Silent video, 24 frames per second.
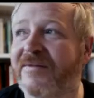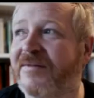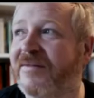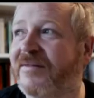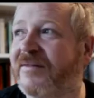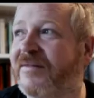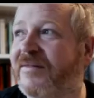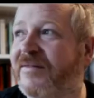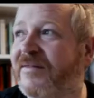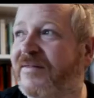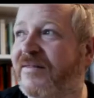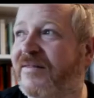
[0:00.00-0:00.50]
A,
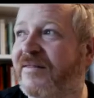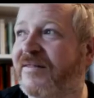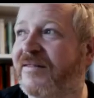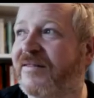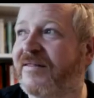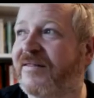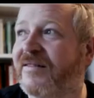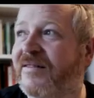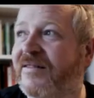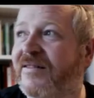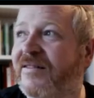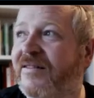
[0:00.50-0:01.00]
well, we
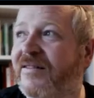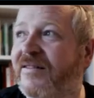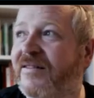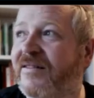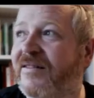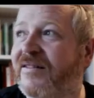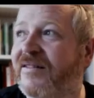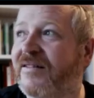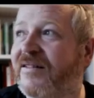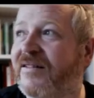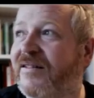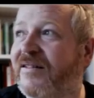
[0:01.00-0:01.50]
know it as a
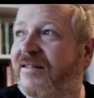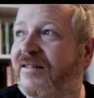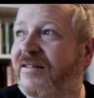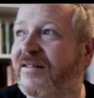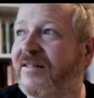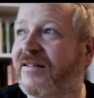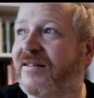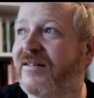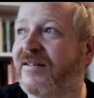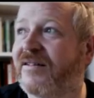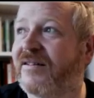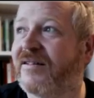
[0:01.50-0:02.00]
quality
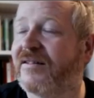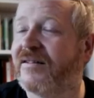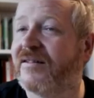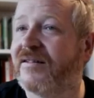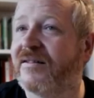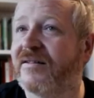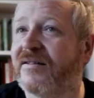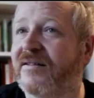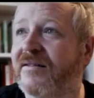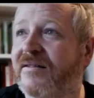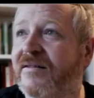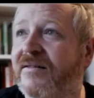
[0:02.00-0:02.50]
team
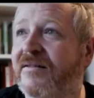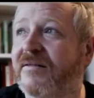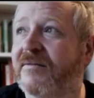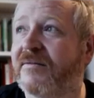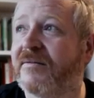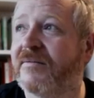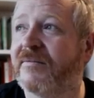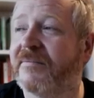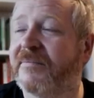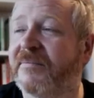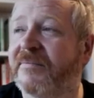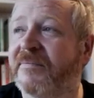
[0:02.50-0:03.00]

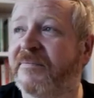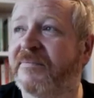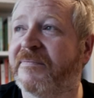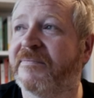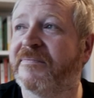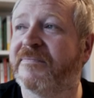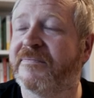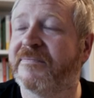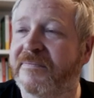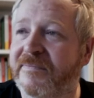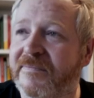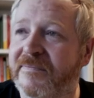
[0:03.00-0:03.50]
where
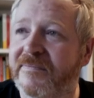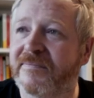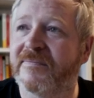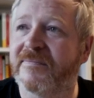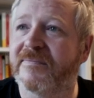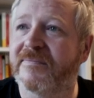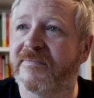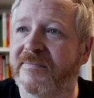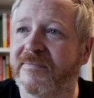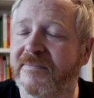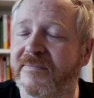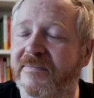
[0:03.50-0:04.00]
they look
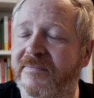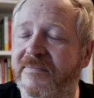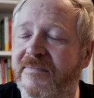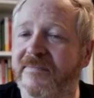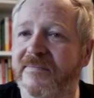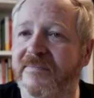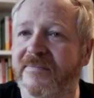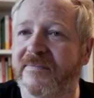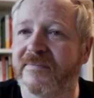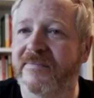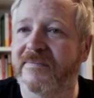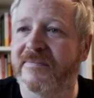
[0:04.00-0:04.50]
at these
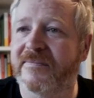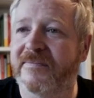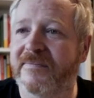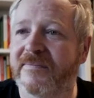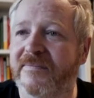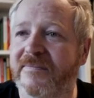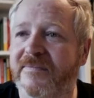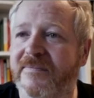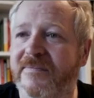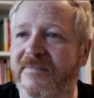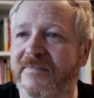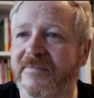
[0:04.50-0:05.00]
things,
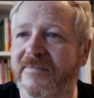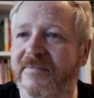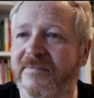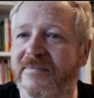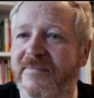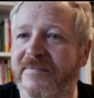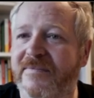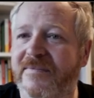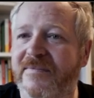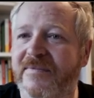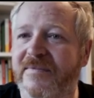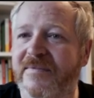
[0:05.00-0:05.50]

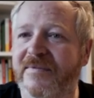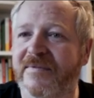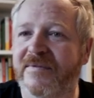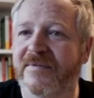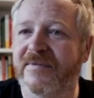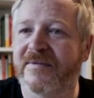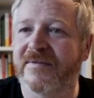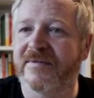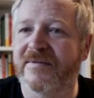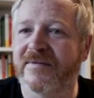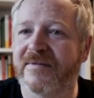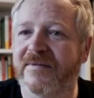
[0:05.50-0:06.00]
or your
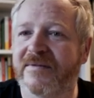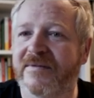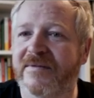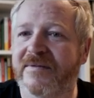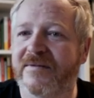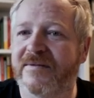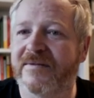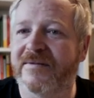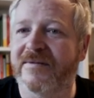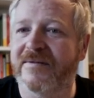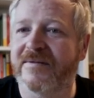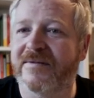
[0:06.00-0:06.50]
I C
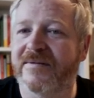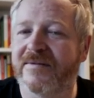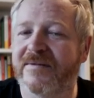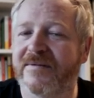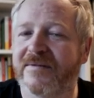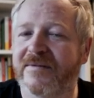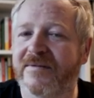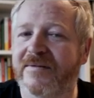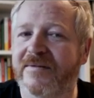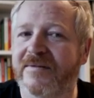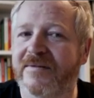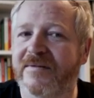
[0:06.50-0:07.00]
T
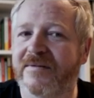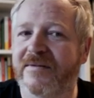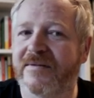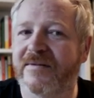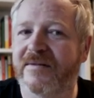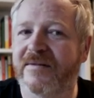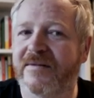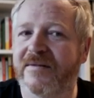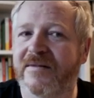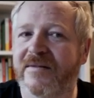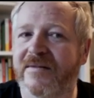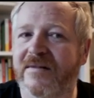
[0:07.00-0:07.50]
team?
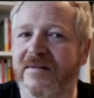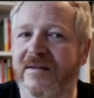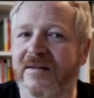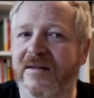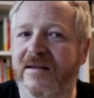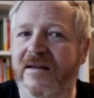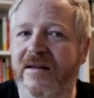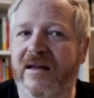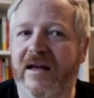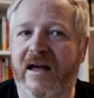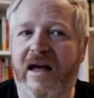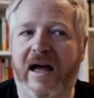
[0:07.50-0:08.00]

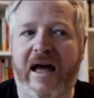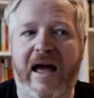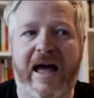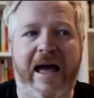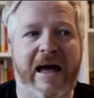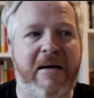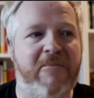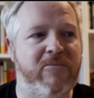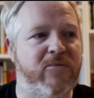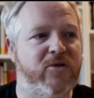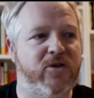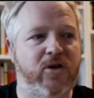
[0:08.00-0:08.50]

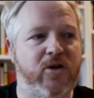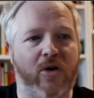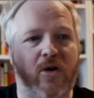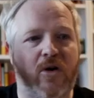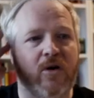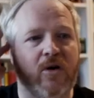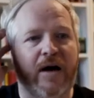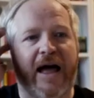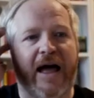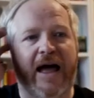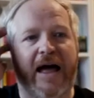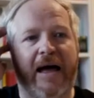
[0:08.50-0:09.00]
Um,
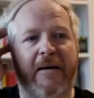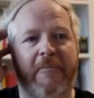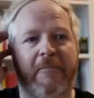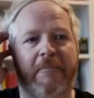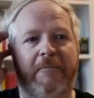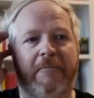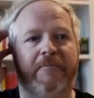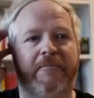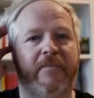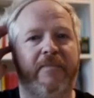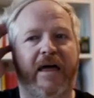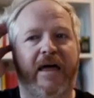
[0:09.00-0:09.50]
no,
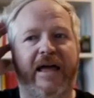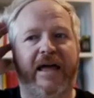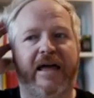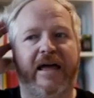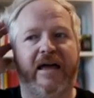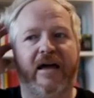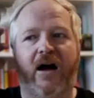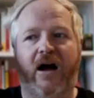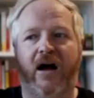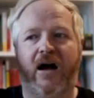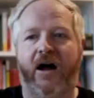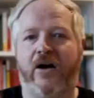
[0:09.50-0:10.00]
um,
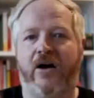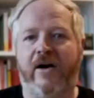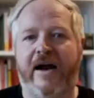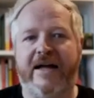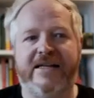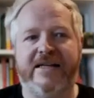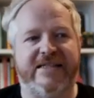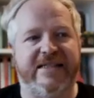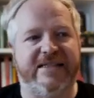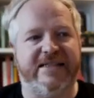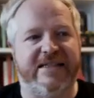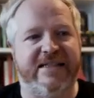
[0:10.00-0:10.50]
a, our
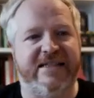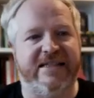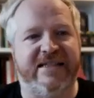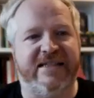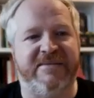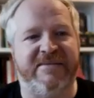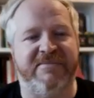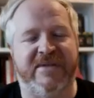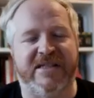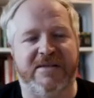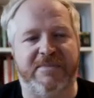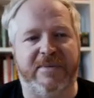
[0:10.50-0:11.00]
I C T
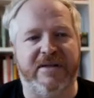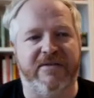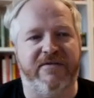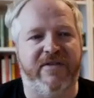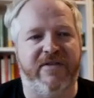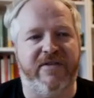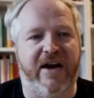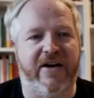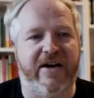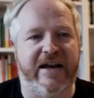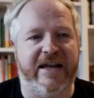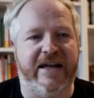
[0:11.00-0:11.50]
team has been
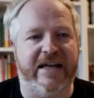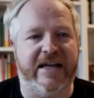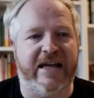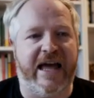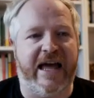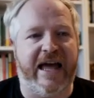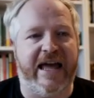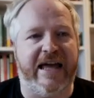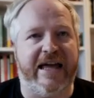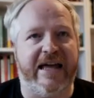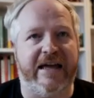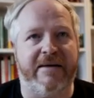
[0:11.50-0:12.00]
very
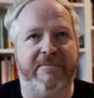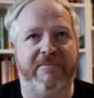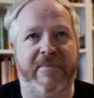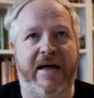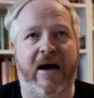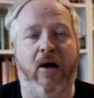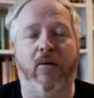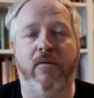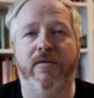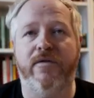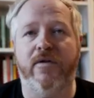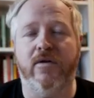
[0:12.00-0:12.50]
uh,
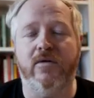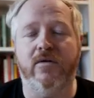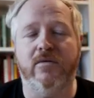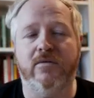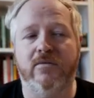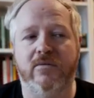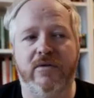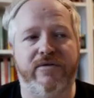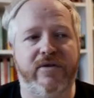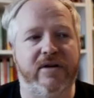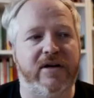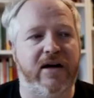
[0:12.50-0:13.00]
helpful
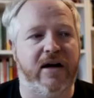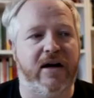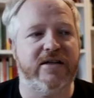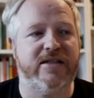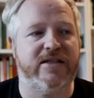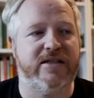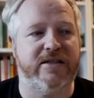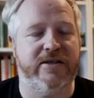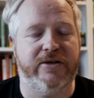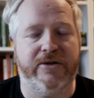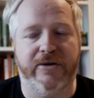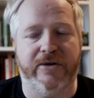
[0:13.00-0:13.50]
with
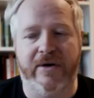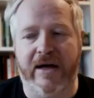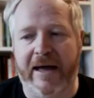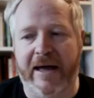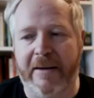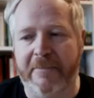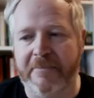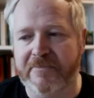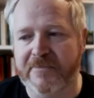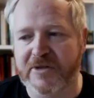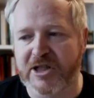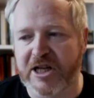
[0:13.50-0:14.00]
regards to
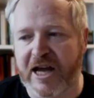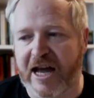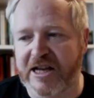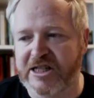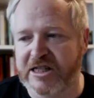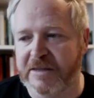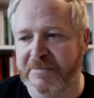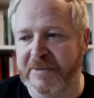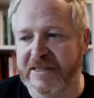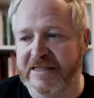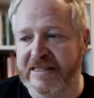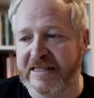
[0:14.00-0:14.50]
um,
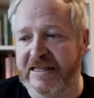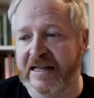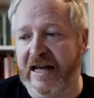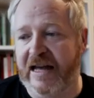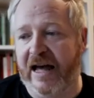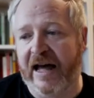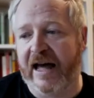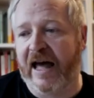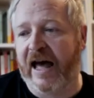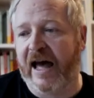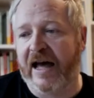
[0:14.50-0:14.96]
ChatGPT.